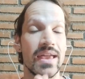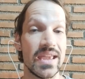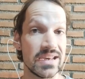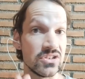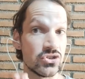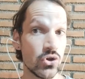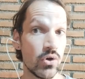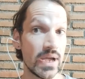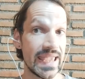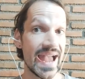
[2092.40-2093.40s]

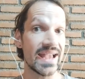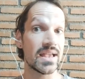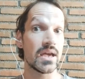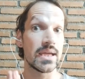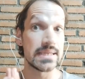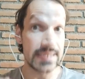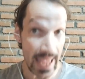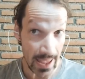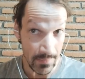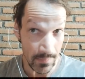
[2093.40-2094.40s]

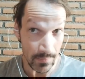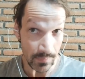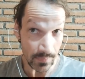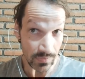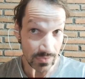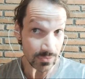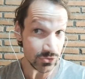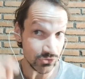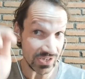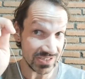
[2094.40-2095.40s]
academ,
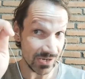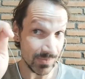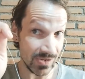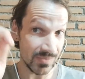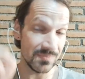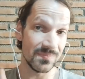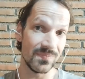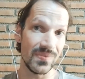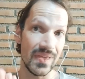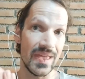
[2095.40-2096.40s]
stress syllable,
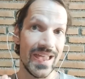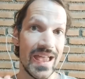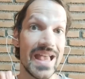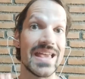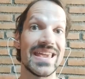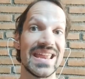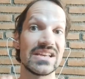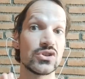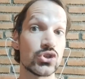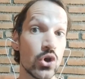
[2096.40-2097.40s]

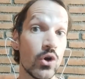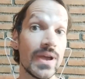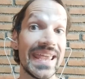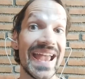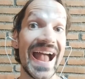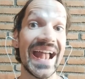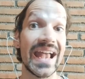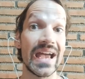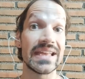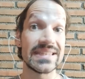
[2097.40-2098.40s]
enjoy
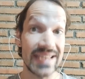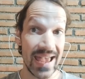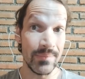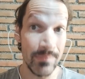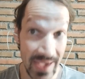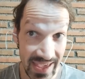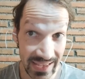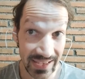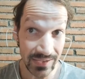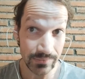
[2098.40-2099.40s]

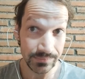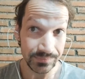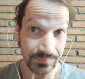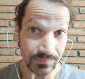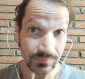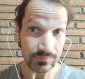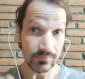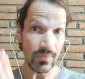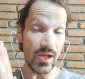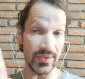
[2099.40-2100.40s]
academic.
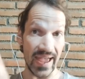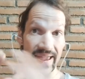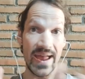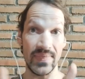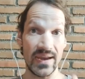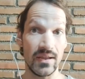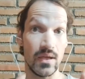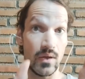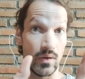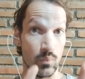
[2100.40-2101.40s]
Okay, and then
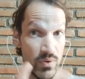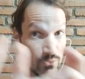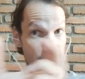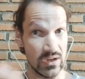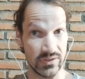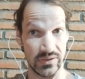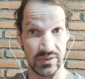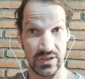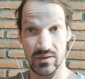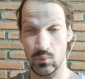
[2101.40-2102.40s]
we've already looked at
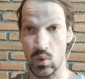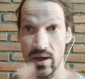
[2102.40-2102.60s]
the